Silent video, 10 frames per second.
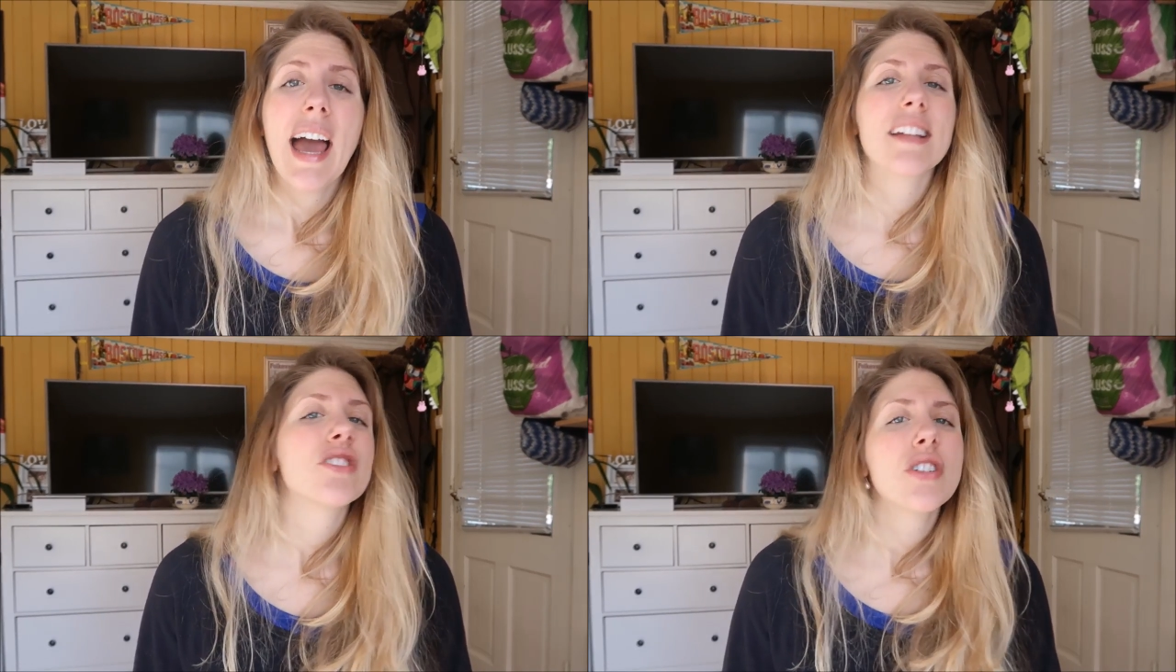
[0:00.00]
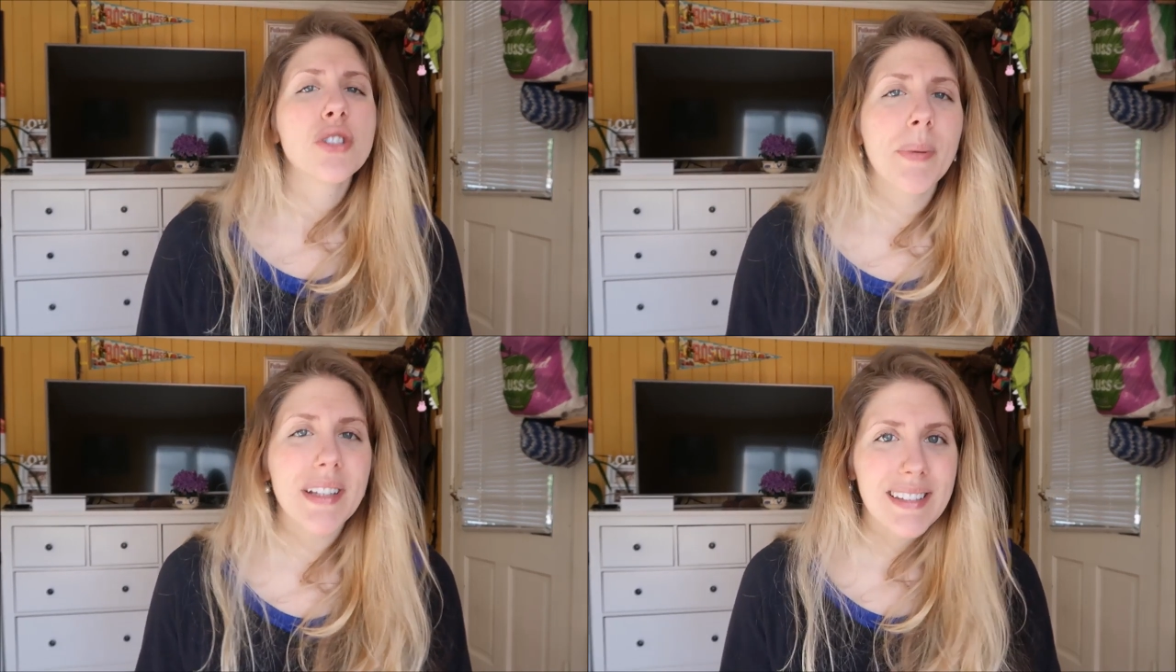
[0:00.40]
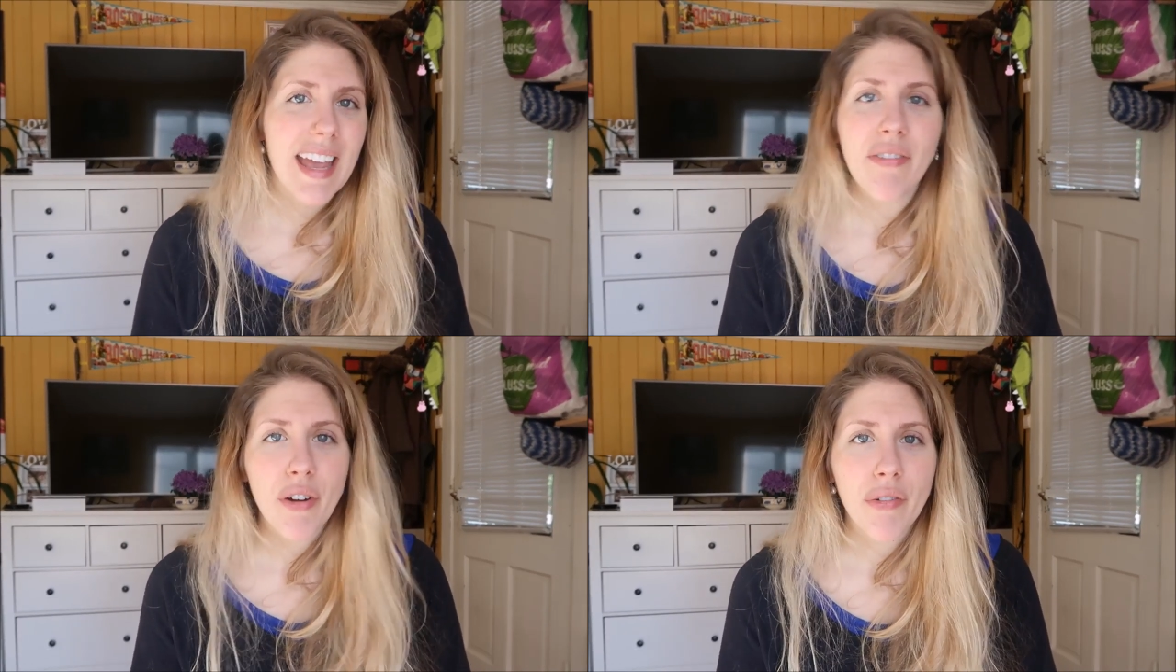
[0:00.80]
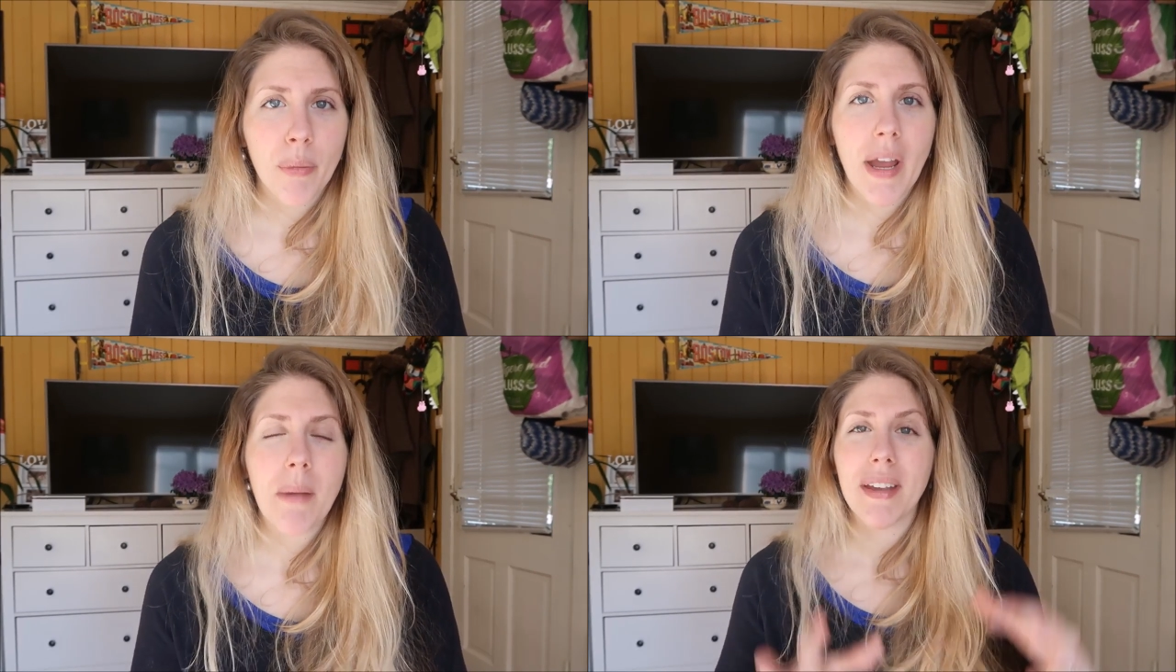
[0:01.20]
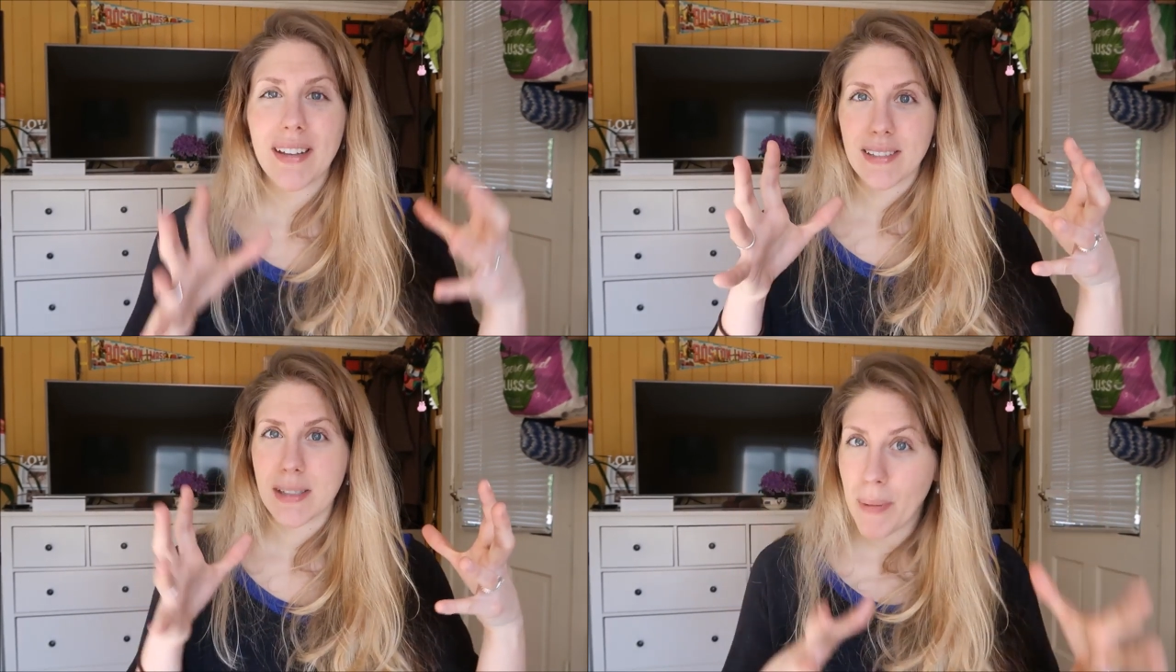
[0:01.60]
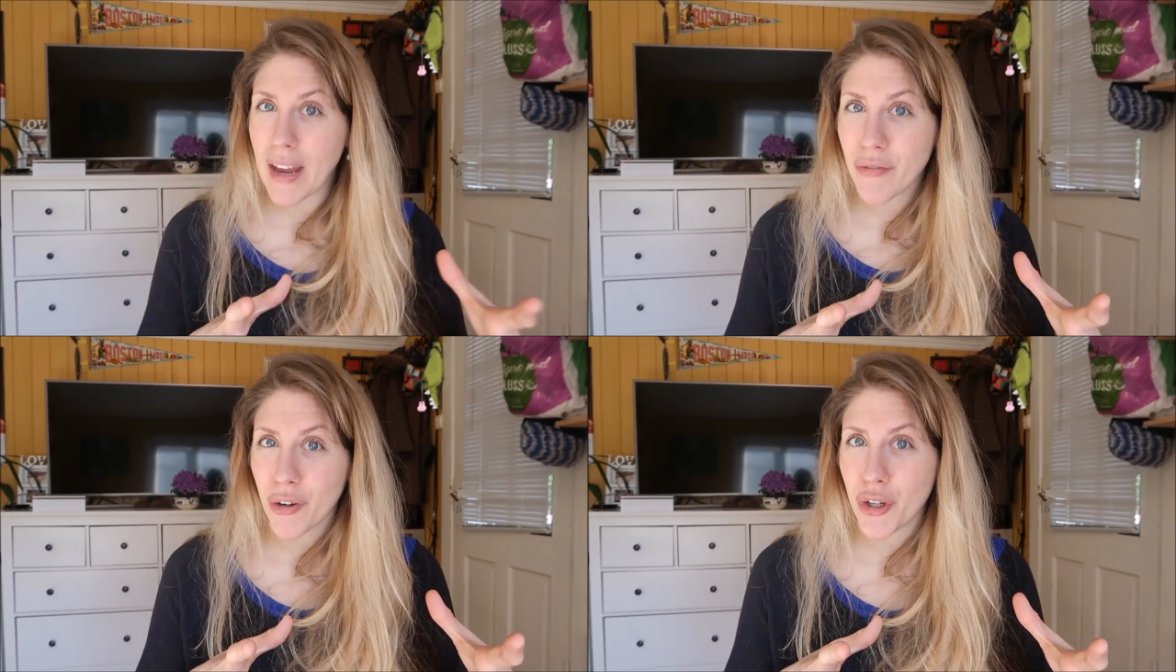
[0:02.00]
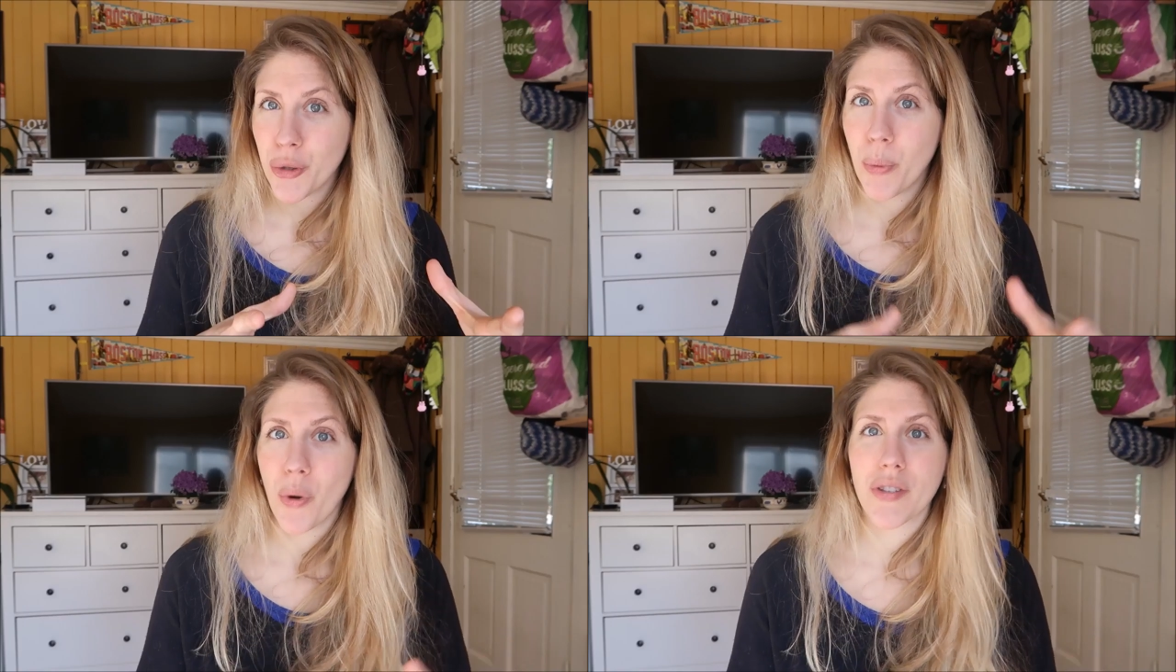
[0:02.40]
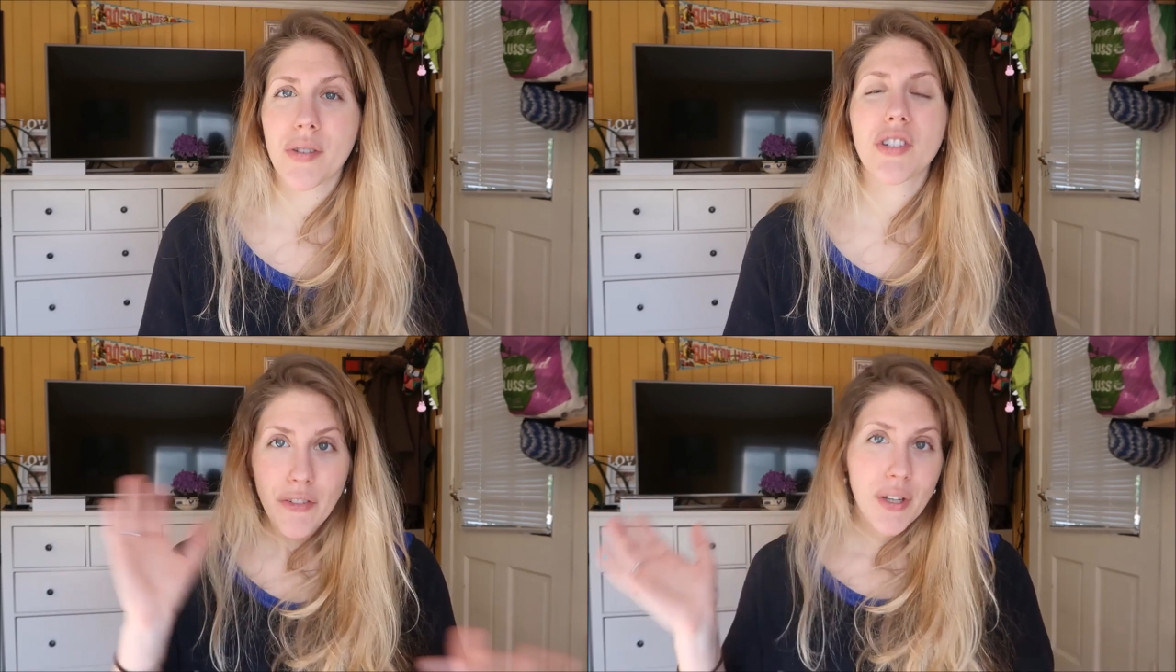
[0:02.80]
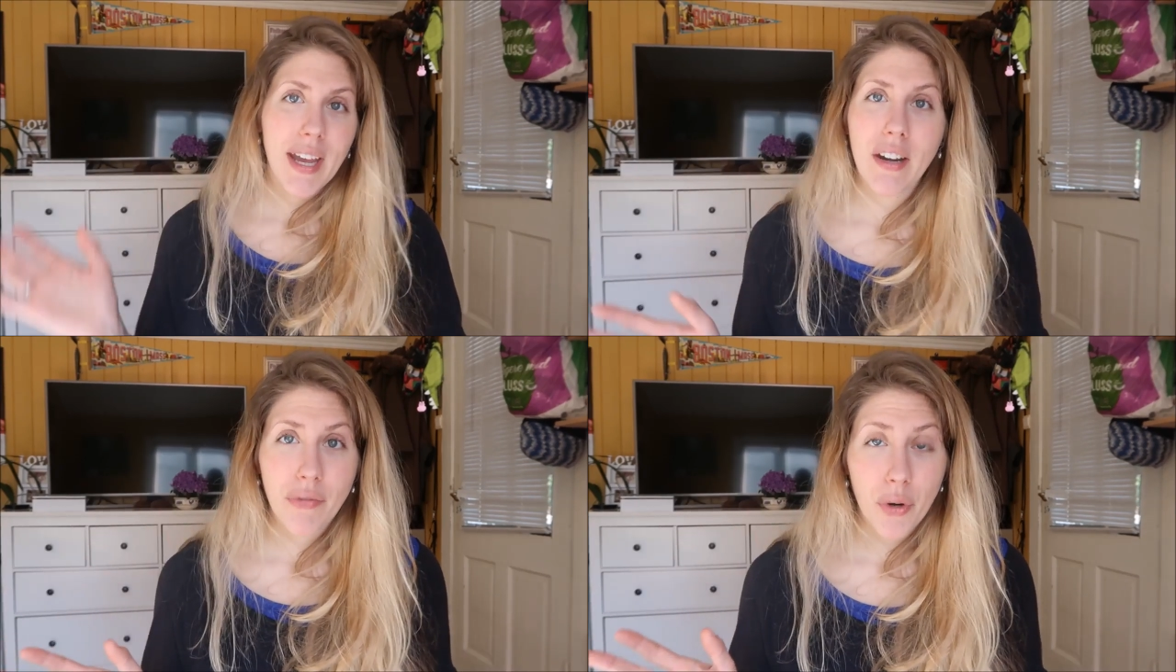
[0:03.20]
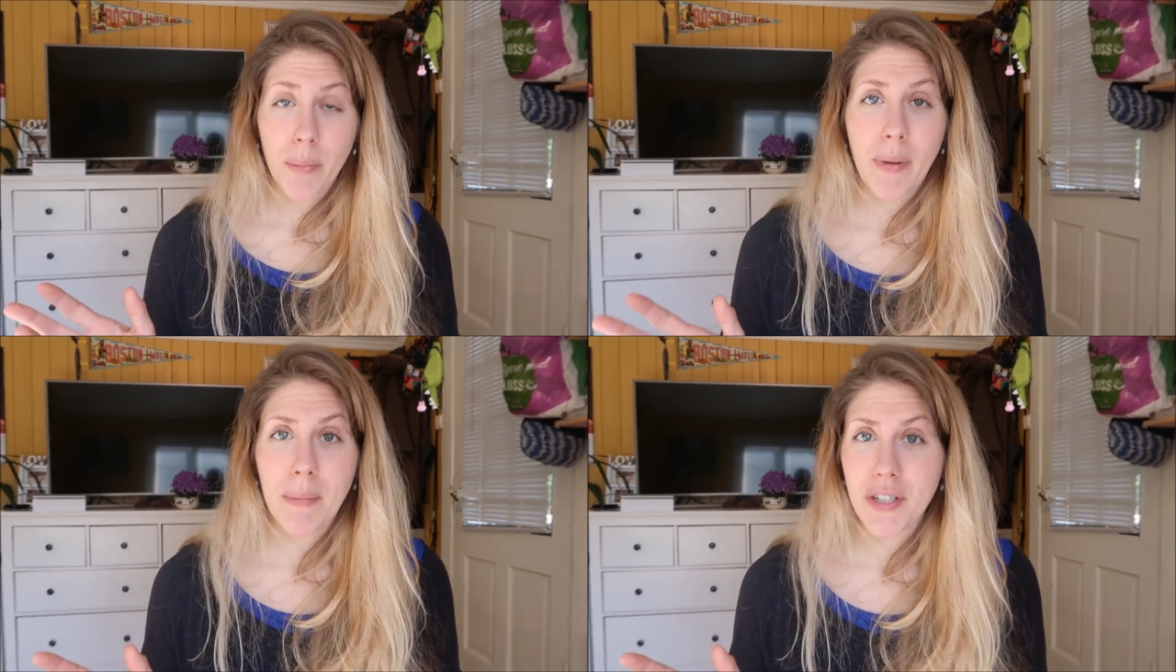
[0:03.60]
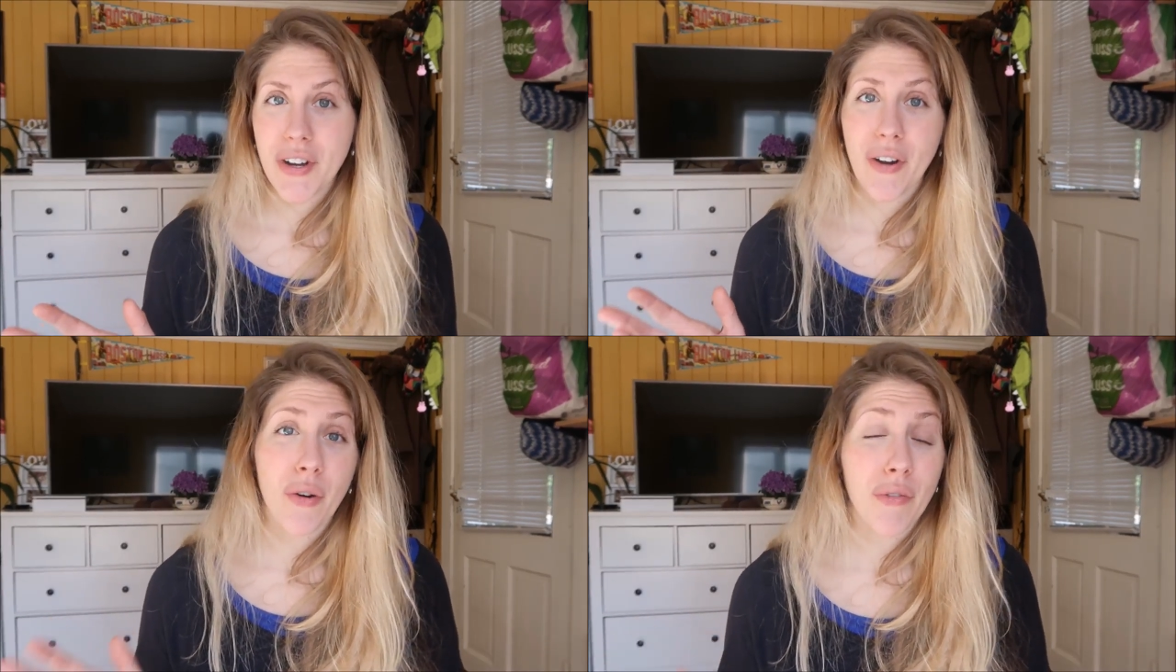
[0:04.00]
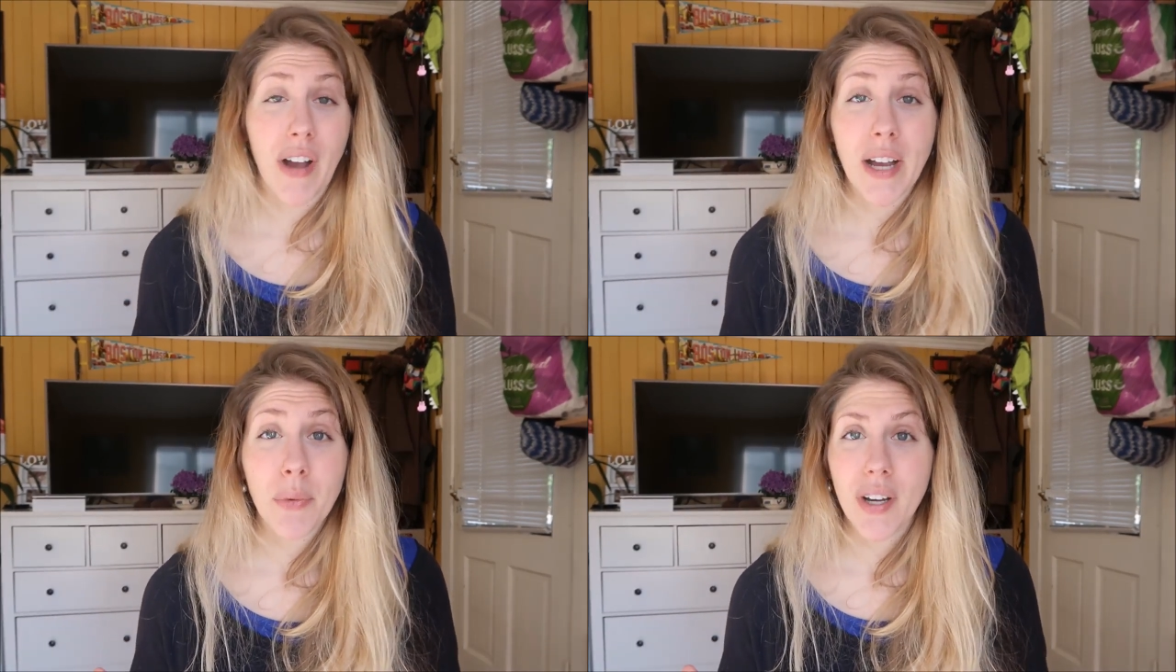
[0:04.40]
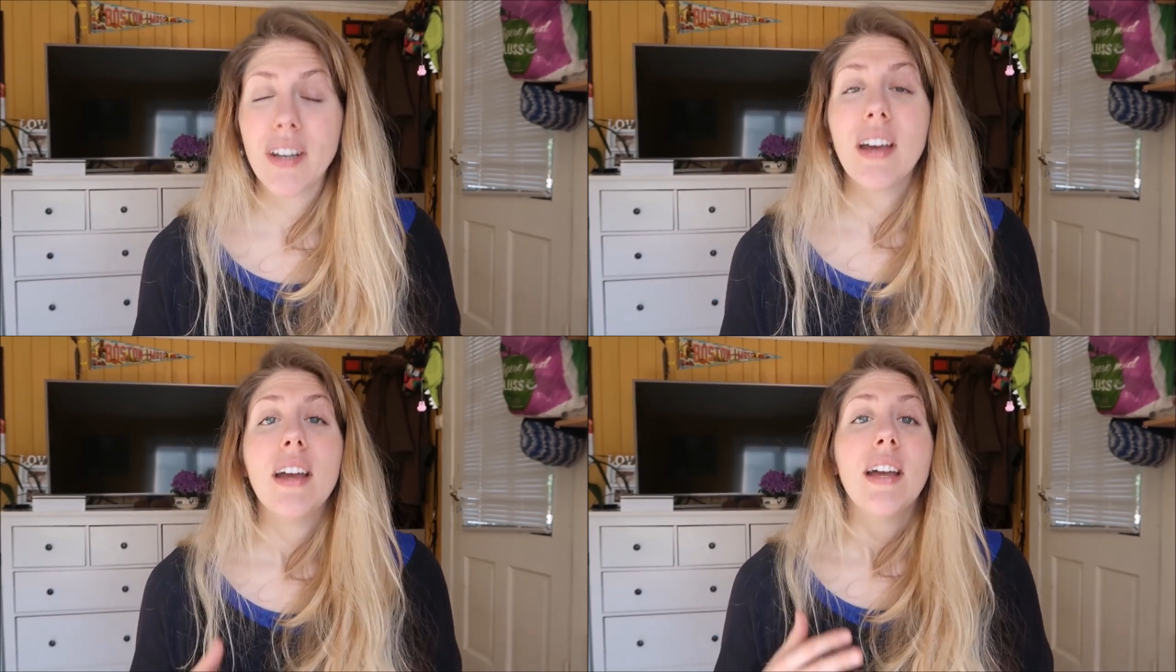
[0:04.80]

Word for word: And it's also a bit safer for baby because it's made for a newborn. So it's, if you can't afford a baby chair or find one,